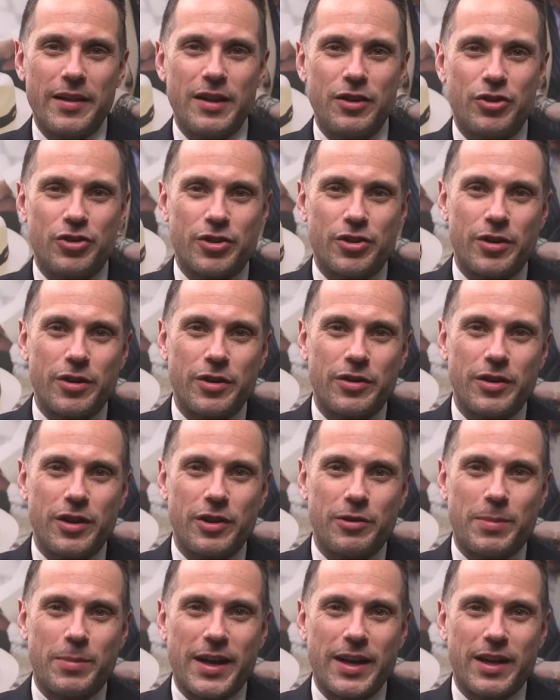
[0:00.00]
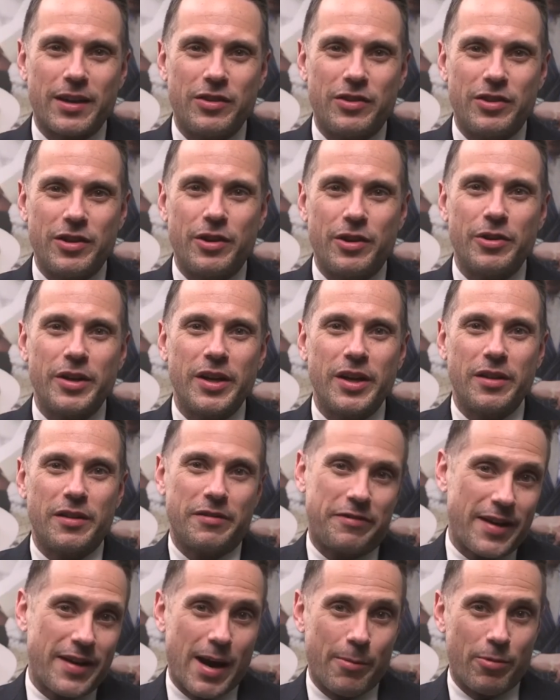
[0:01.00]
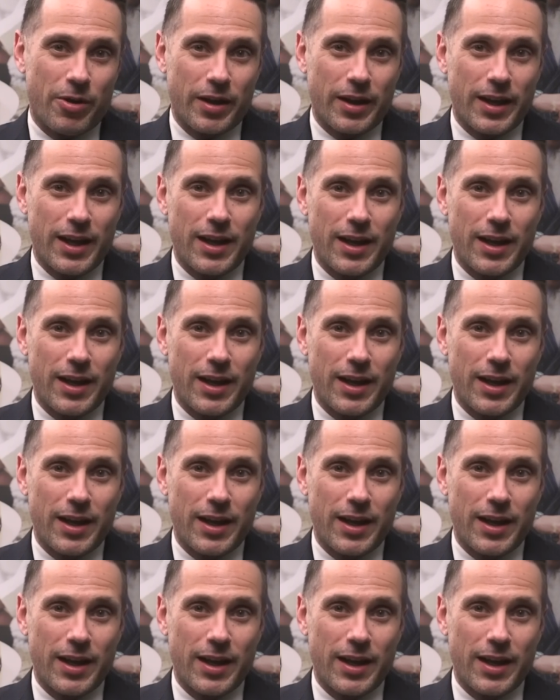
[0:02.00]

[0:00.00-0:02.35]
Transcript: these shirts is by considering the fabric.